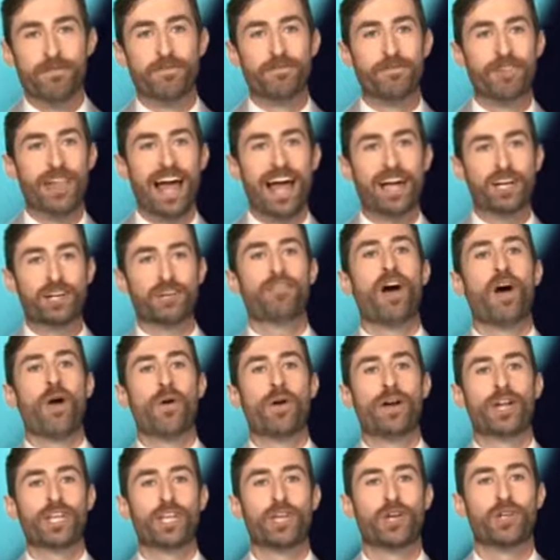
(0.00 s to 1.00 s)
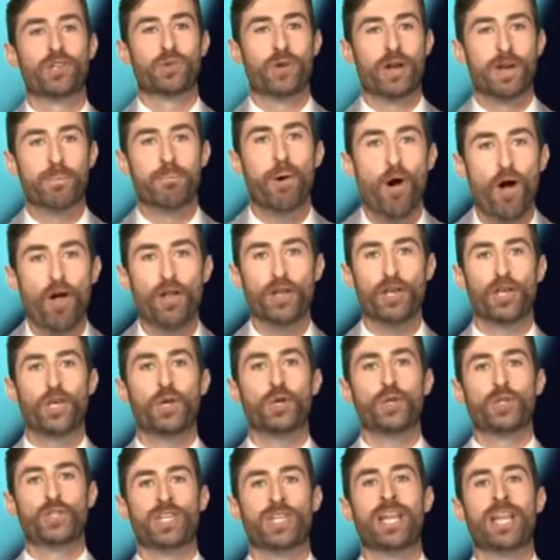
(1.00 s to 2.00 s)
Flash forward to Q3. Paul
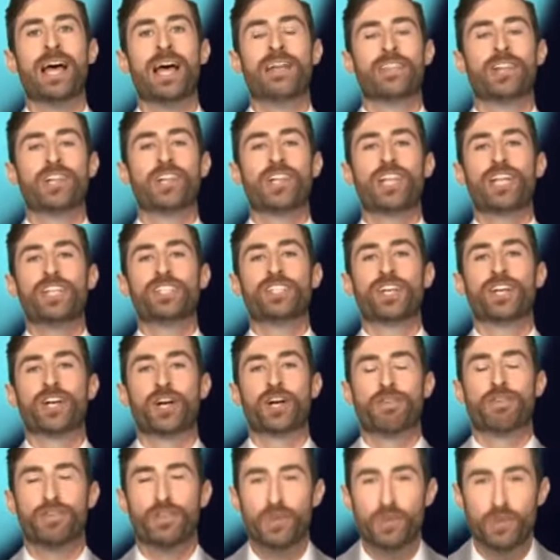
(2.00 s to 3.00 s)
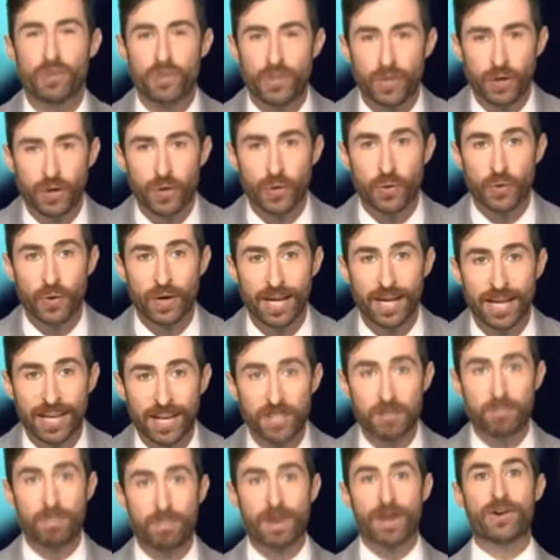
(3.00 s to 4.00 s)
Hewson, the lead singer of U2,
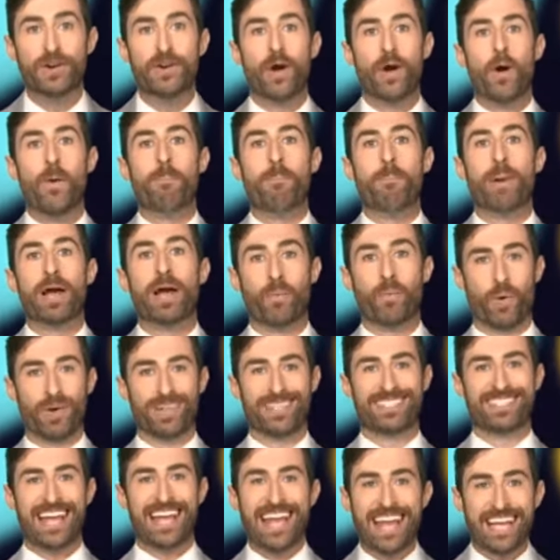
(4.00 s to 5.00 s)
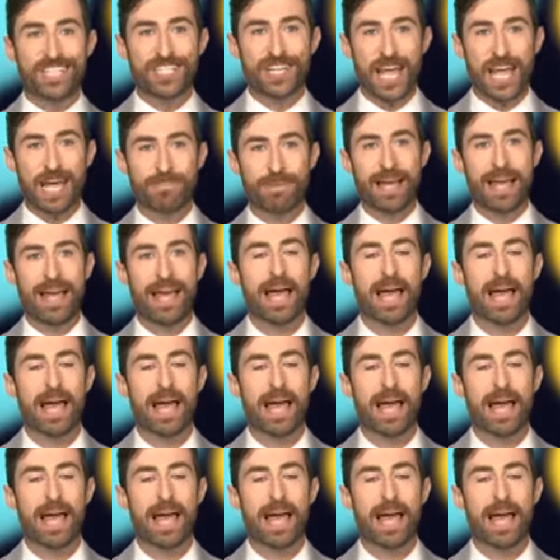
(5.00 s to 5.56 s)
is better known by what stage name?